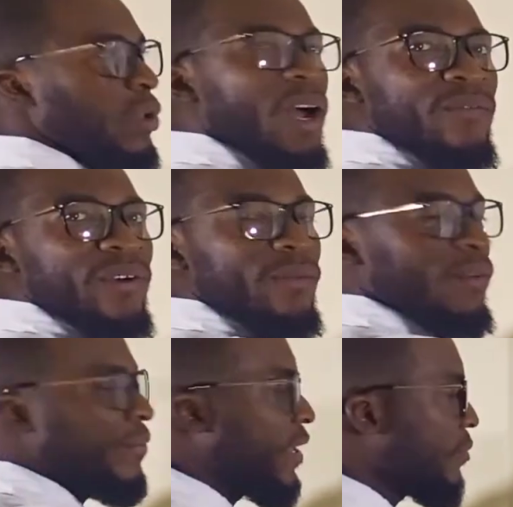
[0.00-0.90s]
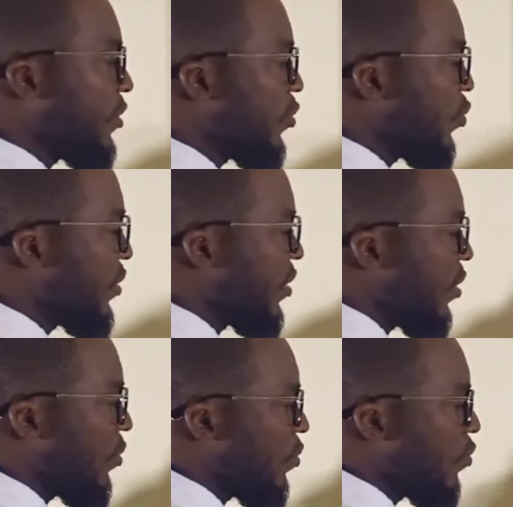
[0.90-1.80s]
we have five of them, so we
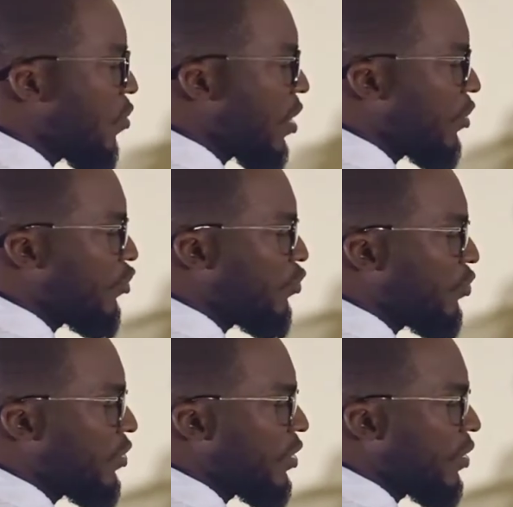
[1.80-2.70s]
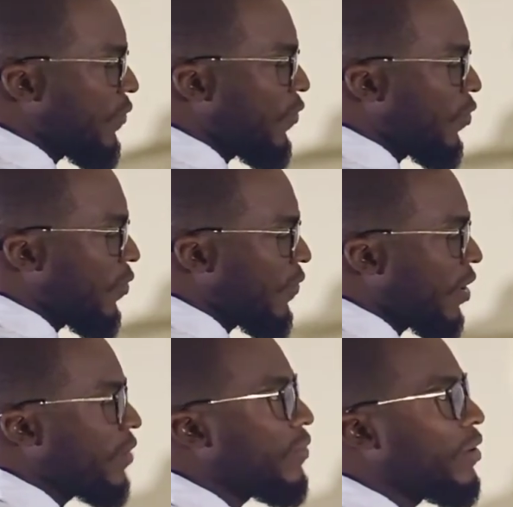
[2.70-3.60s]
say one, two, three, four,
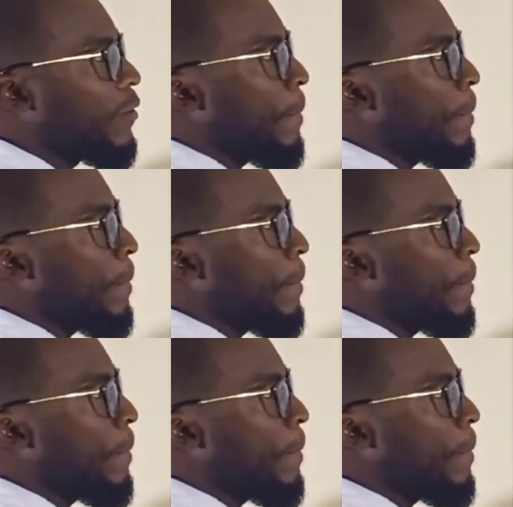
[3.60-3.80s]
five.